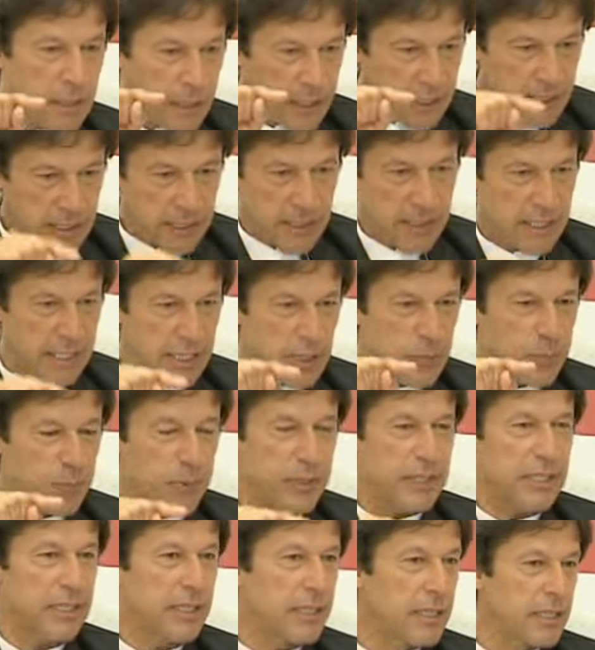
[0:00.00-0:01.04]
This
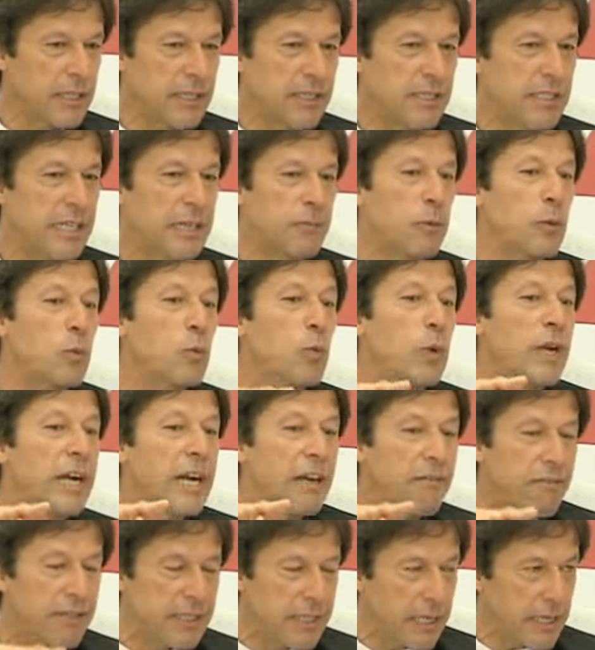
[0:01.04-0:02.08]
particular statement,
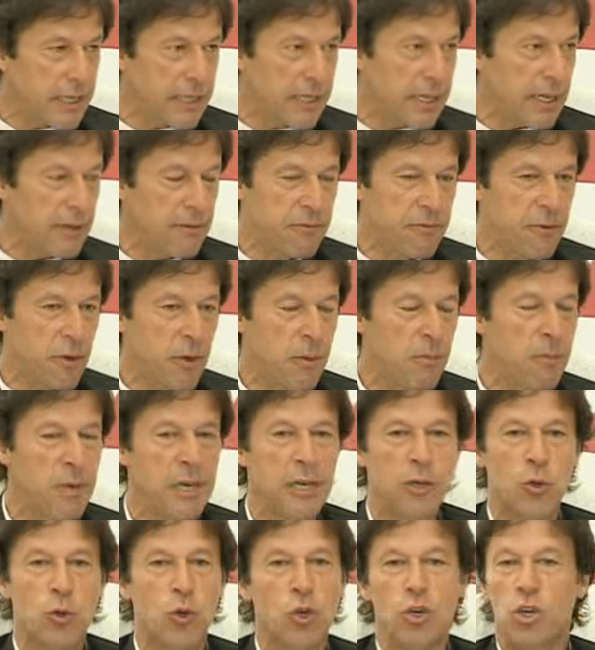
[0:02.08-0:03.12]
wherever that came from,
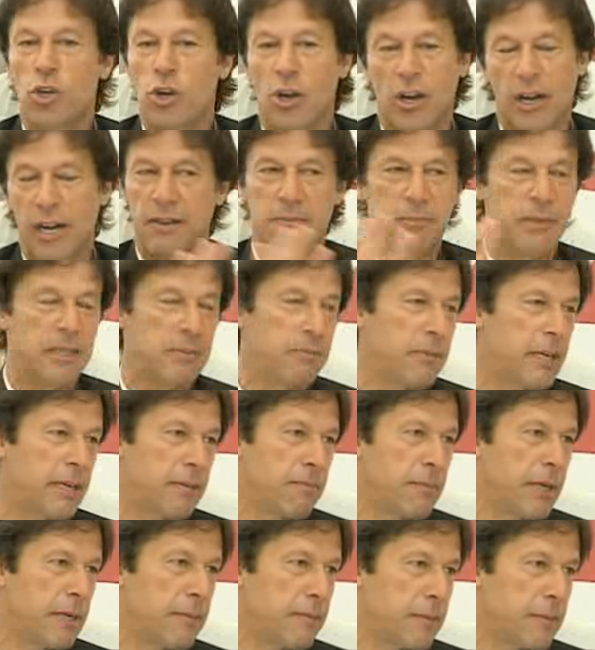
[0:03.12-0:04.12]
could not have been made by me.